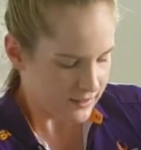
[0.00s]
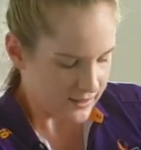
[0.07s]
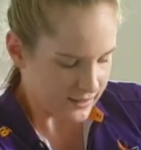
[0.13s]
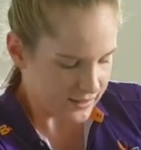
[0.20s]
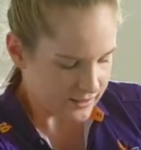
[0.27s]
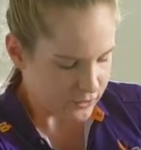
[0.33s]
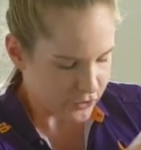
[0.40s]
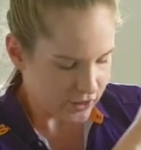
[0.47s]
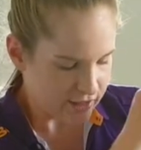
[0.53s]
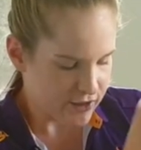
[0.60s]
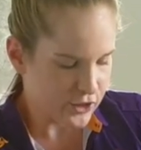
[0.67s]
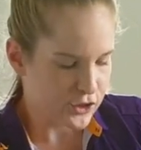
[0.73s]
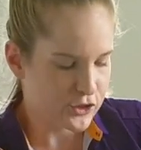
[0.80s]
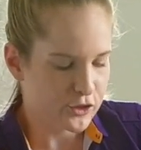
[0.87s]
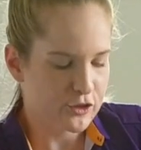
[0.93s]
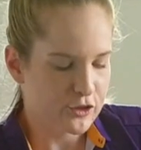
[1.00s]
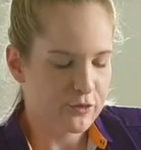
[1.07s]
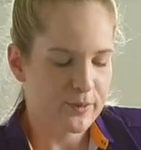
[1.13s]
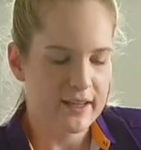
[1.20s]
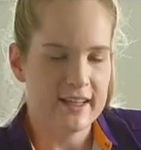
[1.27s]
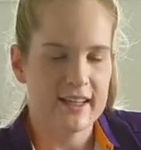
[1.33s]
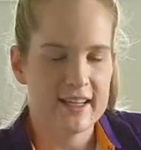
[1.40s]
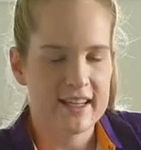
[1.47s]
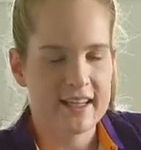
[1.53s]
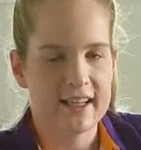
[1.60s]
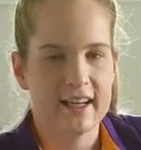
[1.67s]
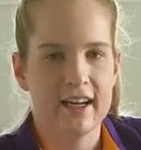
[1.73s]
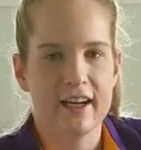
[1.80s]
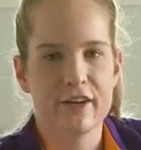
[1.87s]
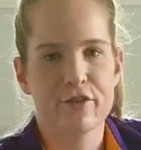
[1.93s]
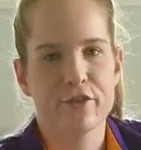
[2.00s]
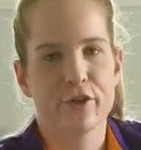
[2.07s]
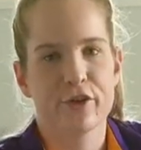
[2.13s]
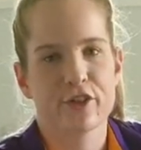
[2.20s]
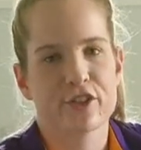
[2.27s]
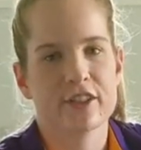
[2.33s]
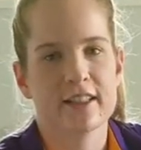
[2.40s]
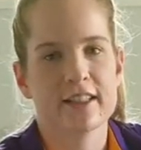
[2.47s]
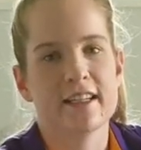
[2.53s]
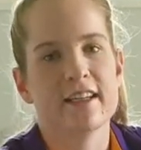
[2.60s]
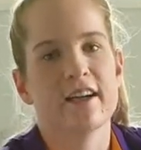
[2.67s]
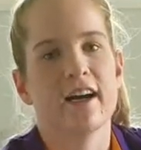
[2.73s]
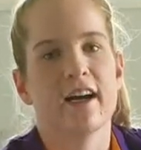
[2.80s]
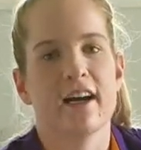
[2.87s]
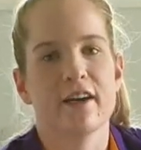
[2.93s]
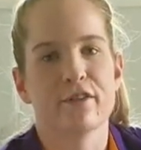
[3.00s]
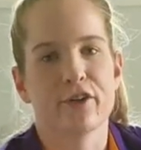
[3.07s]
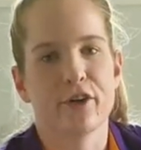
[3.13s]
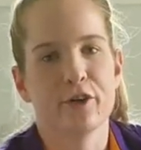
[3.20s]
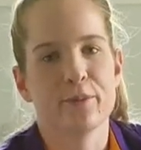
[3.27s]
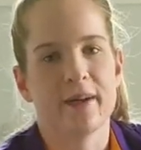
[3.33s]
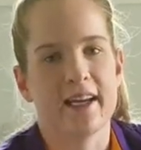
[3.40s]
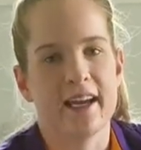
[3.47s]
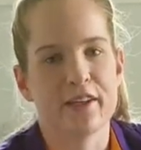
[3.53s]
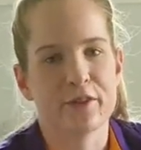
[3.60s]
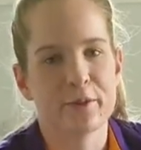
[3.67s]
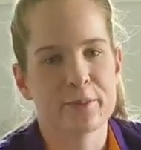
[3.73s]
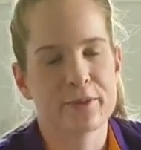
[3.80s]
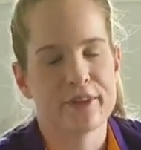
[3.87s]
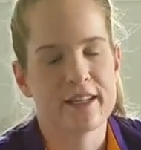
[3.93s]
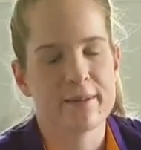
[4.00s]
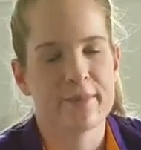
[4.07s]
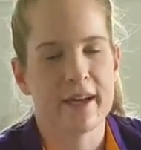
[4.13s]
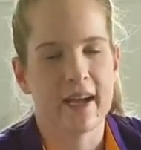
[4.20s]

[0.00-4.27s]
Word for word: The dress that should have been in here, unfortunately, I rolled my ankle pretty